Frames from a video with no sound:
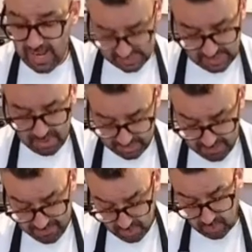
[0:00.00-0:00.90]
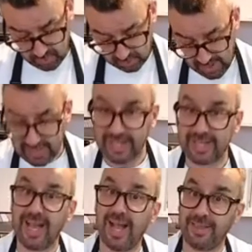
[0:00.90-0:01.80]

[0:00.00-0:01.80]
Some other people will crack like that